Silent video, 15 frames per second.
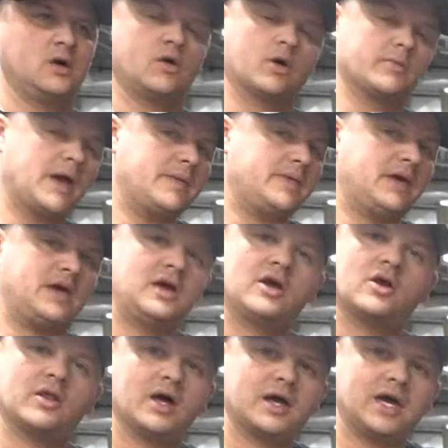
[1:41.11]
Or maybe
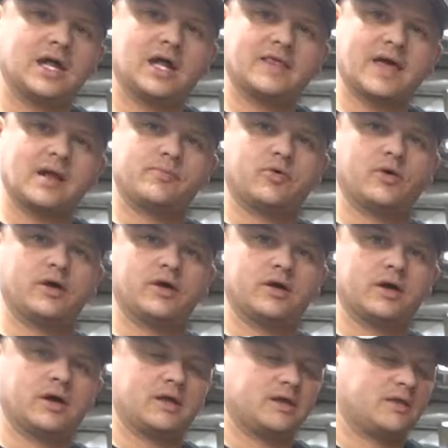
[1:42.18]
you're lucky and at that
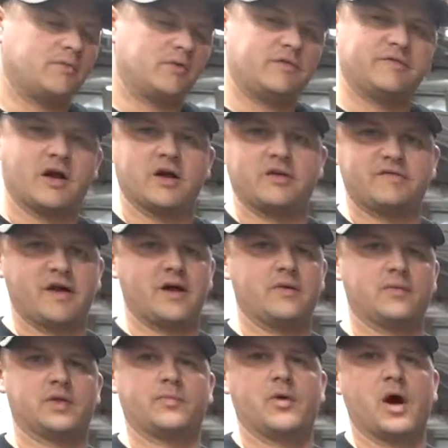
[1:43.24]
point, we've already found
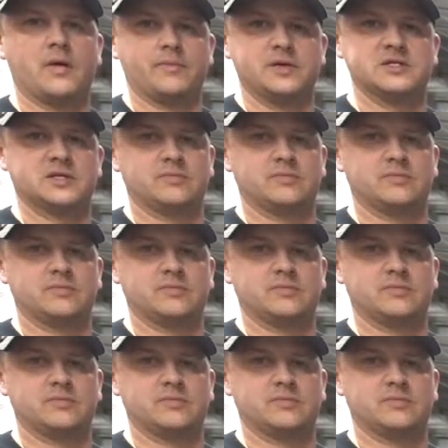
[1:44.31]
out what the problem is.